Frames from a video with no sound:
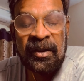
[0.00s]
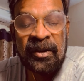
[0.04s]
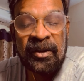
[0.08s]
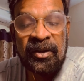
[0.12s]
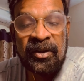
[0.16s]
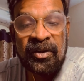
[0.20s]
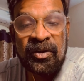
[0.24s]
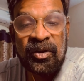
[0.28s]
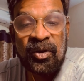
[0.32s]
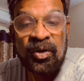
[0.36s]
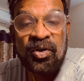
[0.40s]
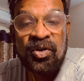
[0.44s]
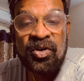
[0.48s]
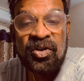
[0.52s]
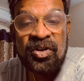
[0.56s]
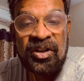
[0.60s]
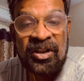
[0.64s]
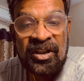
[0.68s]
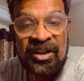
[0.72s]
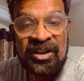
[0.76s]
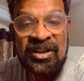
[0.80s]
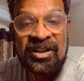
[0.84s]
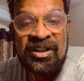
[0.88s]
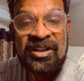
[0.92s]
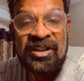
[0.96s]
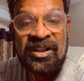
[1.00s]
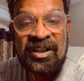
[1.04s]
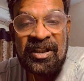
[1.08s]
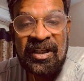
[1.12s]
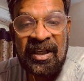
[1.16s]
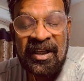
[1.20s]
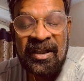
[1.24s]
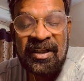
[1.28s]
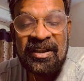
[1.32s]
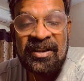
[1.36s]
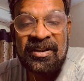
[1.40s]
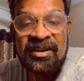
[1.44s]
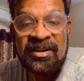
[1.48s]
So 60
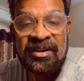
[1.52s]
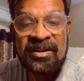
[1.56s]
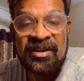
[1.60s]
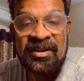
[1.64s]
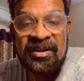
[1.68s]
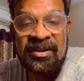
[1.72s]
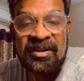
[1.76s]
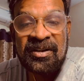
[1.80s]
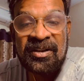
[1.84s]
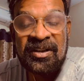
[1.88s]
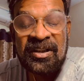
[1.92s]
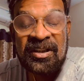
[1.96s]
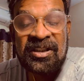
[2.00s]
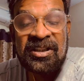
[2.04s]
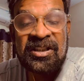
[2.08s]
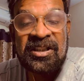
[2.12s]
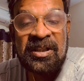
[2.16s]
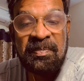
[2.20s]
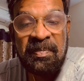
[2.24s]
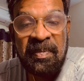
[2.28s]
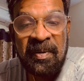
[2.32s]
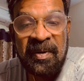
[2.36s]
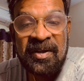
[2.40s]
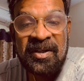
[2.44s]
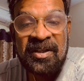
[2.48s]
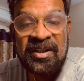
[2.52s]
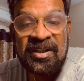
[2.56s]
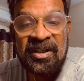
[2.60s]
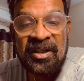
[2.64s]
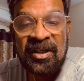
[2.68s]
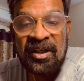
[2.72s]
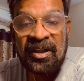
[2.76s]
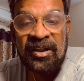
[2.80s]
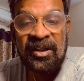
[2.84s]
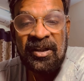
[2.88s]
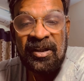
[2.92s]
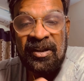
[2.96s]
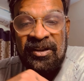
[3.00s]
days, 60
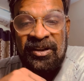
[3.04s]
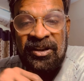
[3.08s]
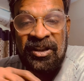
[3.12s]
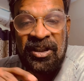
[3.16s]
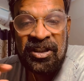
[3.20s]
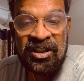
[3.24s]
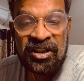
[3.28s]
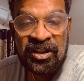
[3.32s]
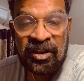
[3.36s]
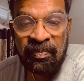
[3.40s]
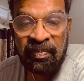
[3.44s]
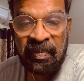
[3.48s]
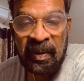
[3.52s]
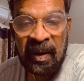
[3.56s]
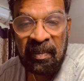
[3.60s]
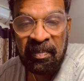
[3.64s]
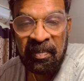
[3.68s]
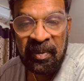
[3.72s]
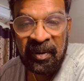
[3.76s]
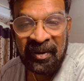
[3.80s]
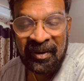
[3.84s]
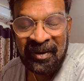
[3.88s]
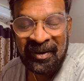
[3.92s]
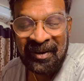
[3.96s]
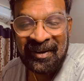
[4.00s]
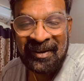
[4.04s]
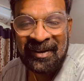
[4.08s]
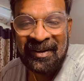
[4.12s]
sheets of paper